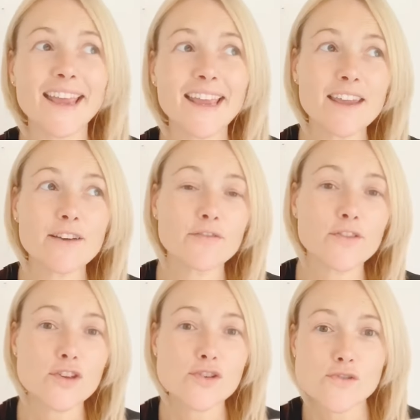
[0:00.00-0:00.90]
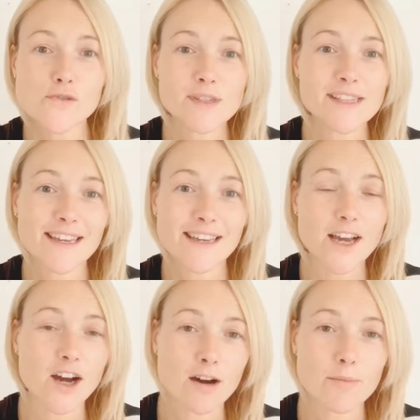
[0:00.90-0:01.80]
if you see
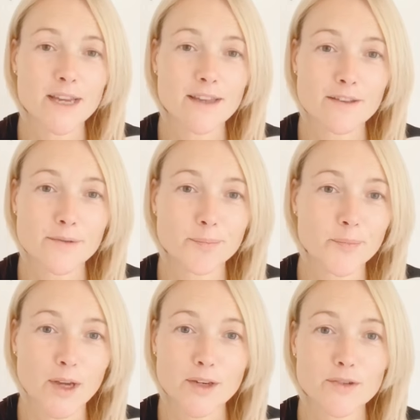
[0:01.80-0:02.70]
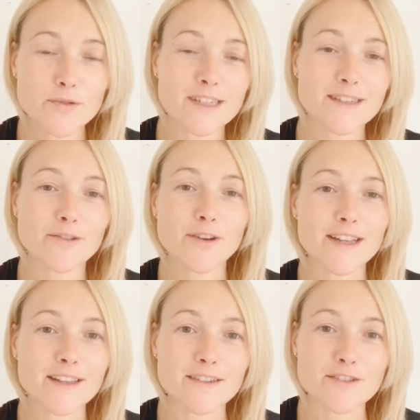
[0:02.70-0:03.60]
karma hit them and you didn't do
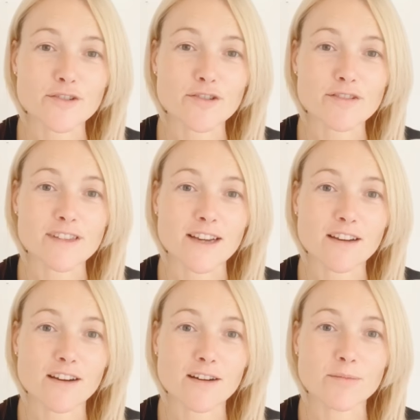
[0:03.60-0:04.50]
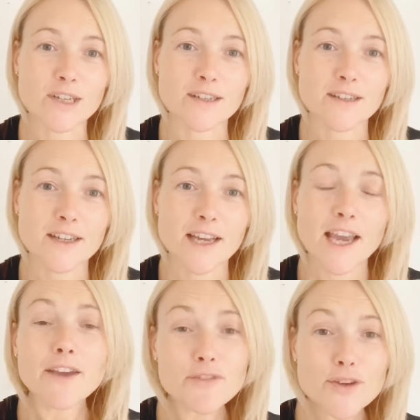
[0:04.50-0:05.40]
anything to cause that karma,
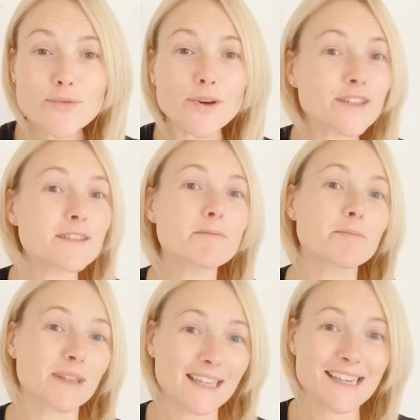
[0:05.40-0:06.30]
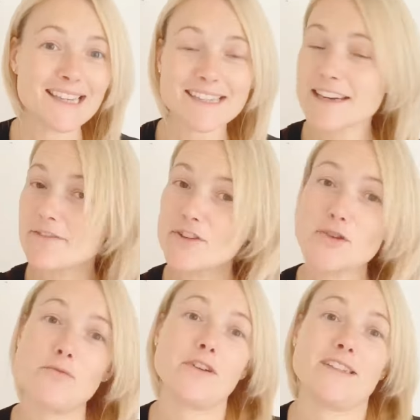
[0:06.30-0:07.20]
if you want to be pleased, if
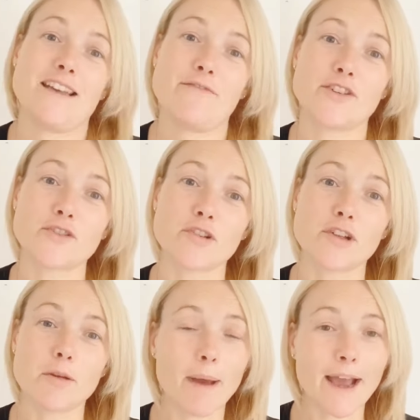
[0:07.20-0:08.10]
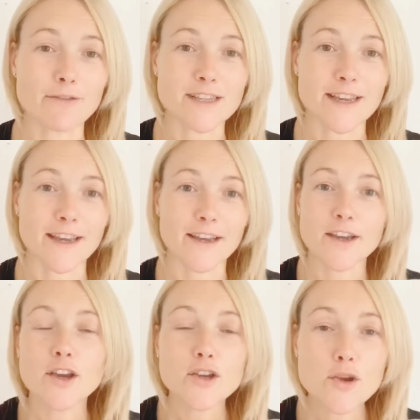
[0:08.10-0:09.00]
you want to have a chuckle about it,
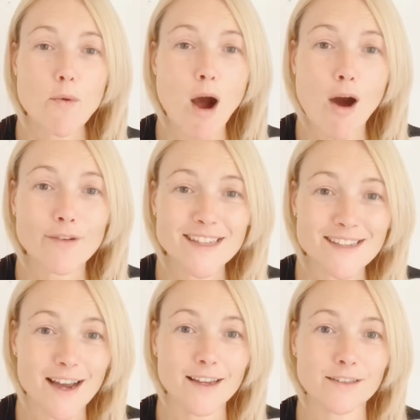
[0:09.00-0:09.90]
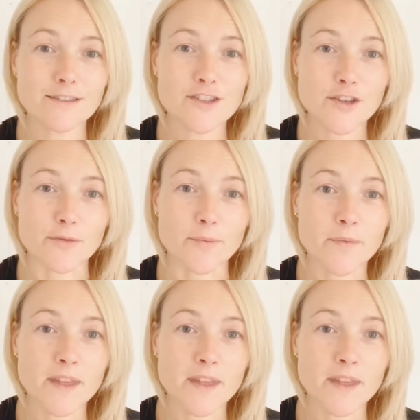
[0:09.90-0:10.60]
you are entitled to.